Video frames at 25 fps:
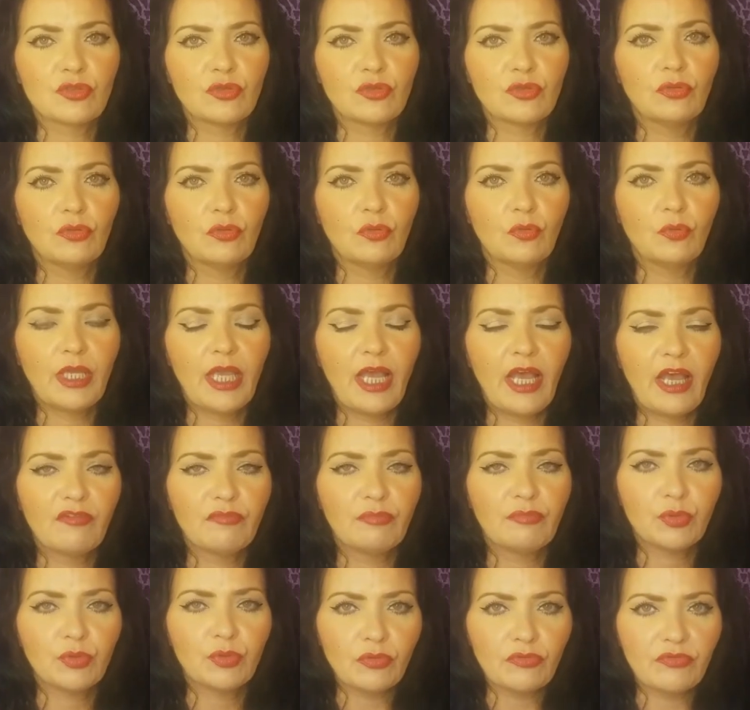So we
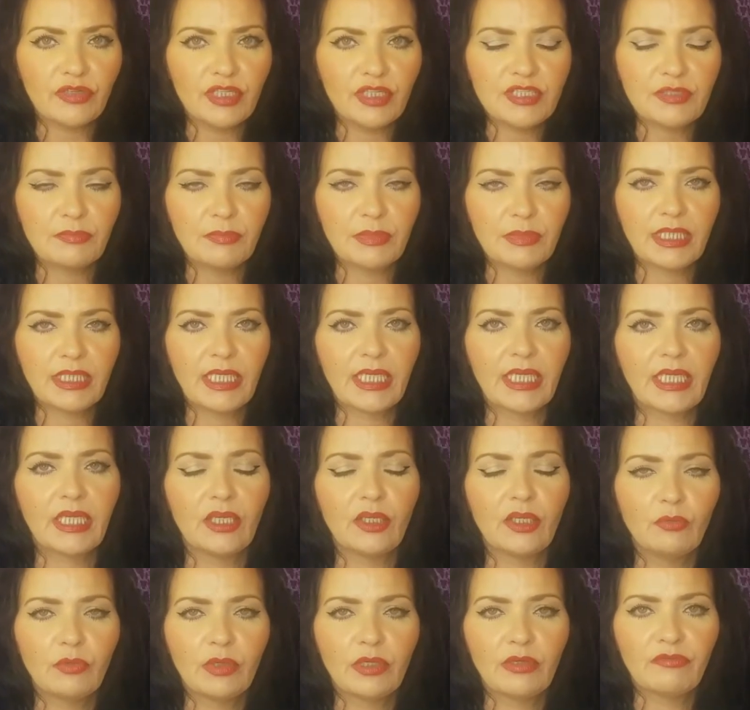have provitamin
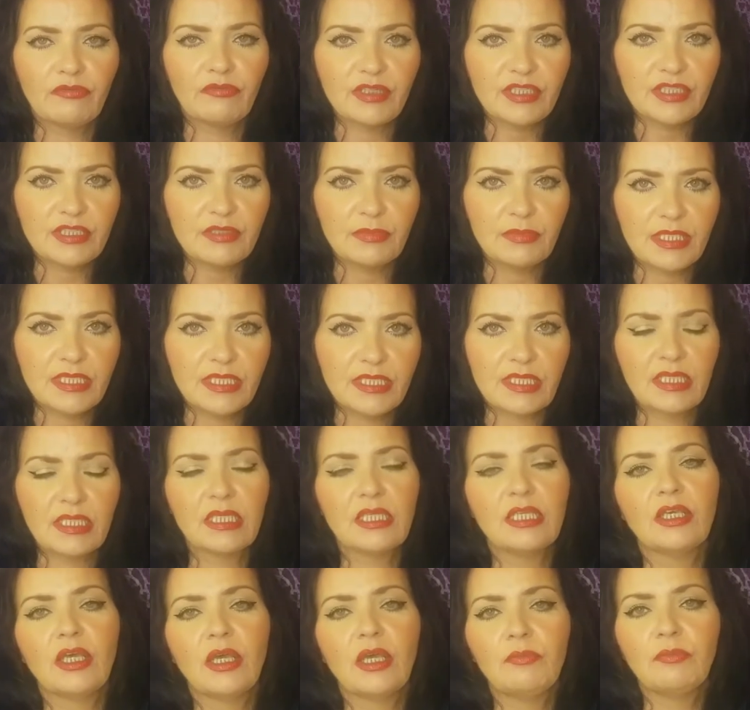A, we have vitamin
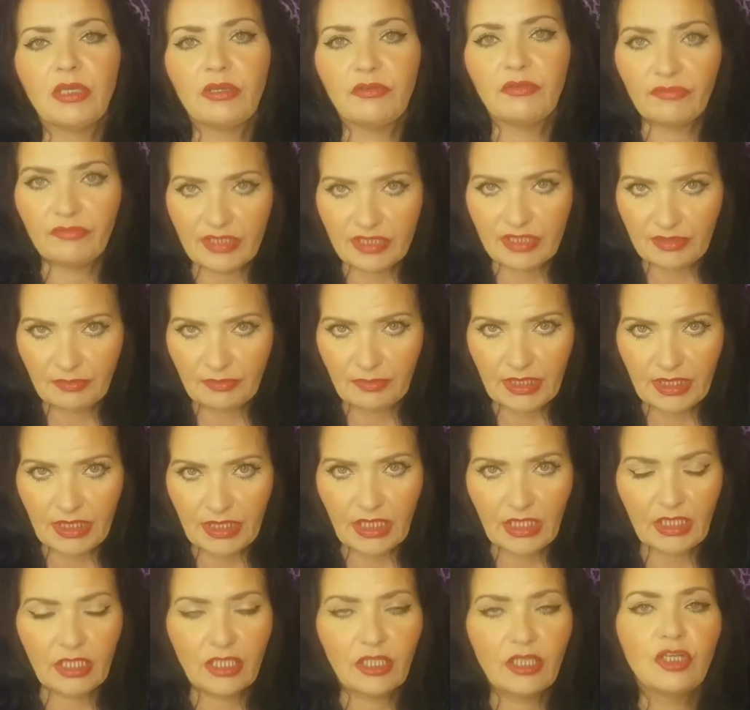C and we have vitamin
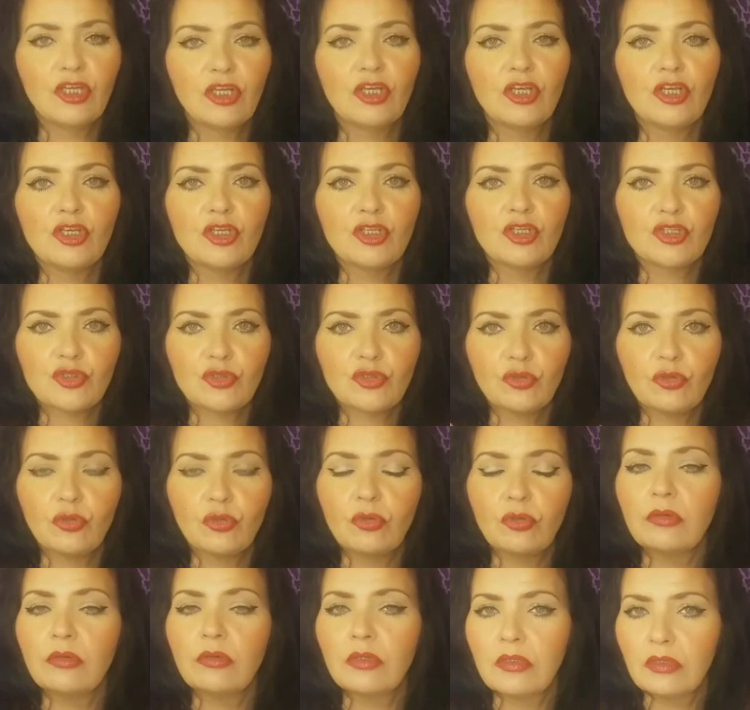E.
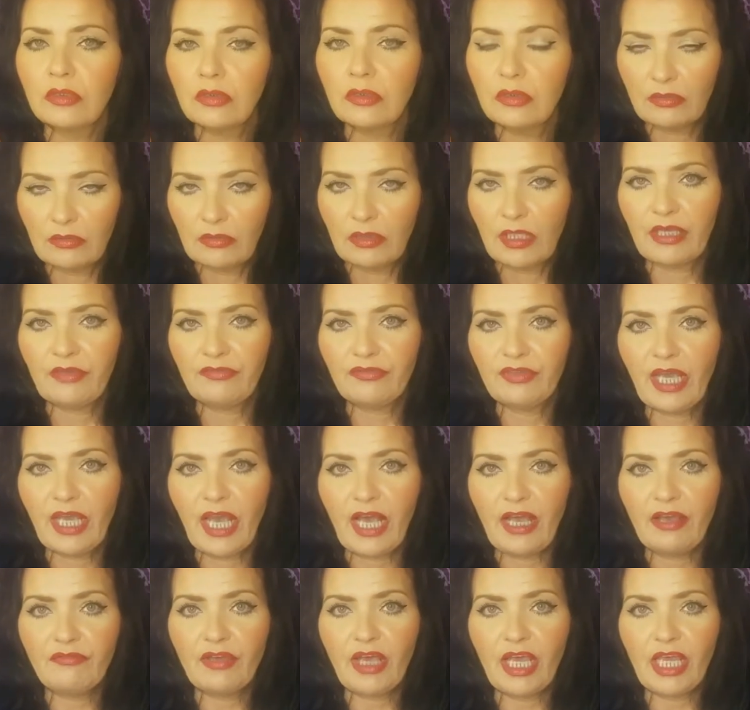So if
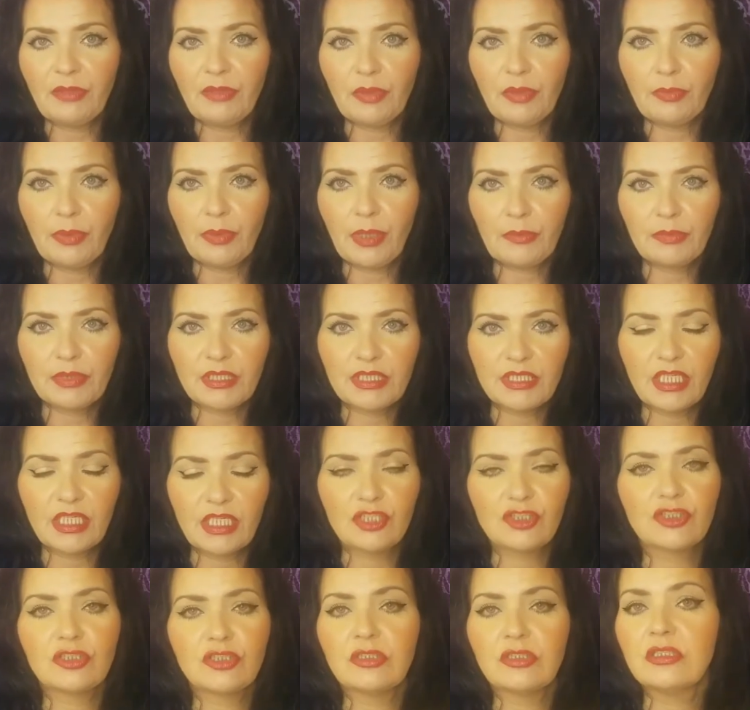you have
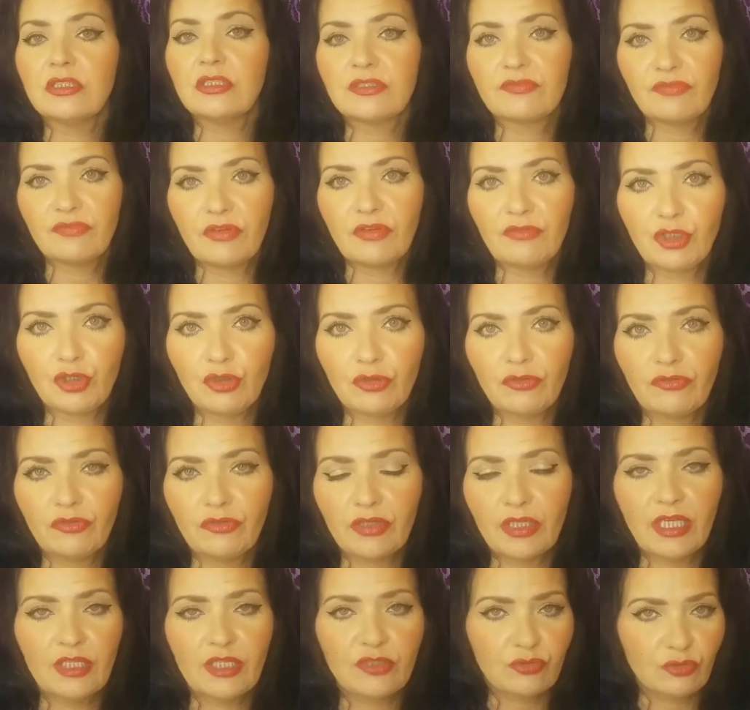hyperpigmentation, it's very good
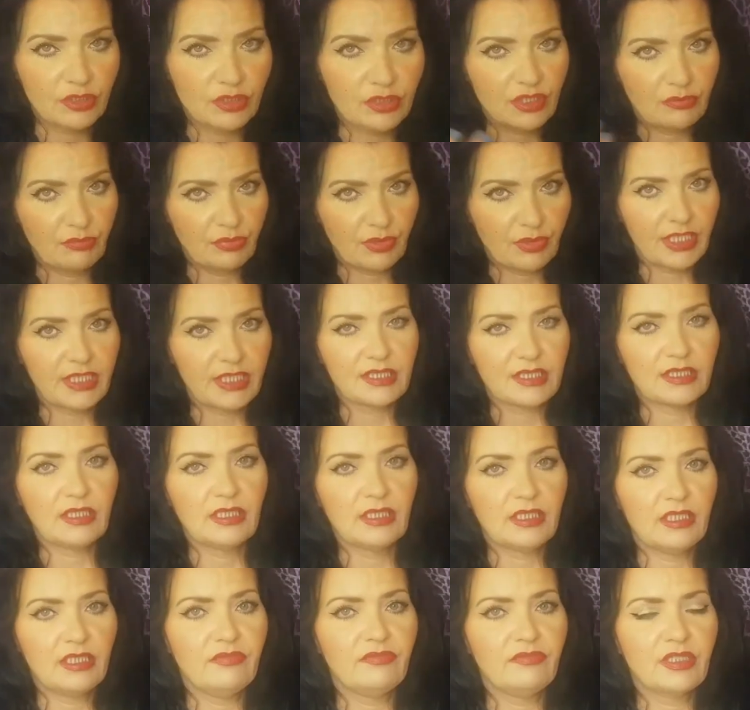for that. It's going to
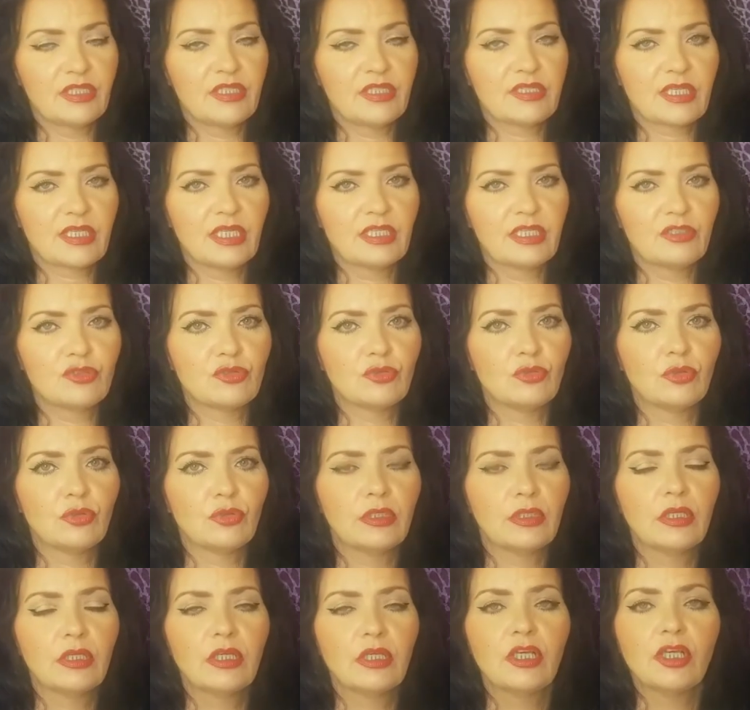brighten and even the skin
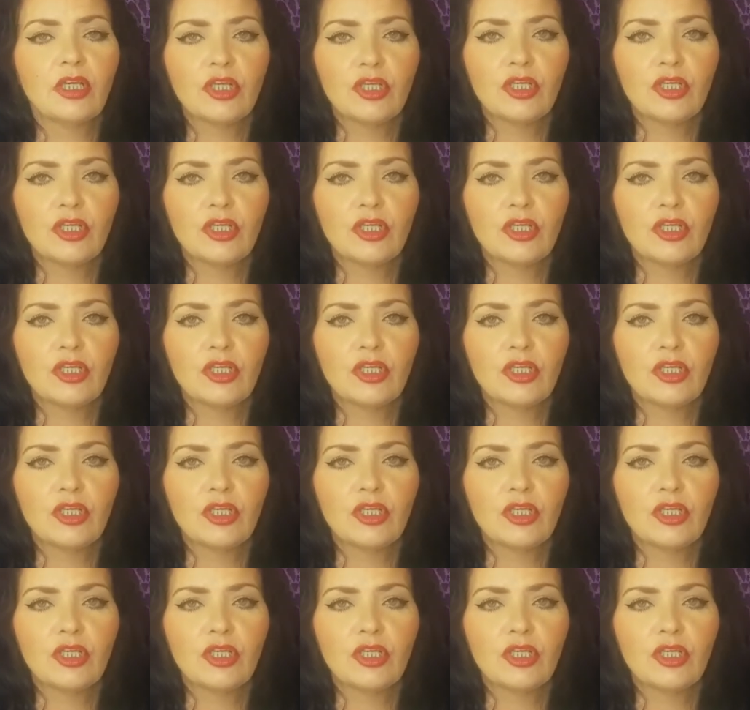tone.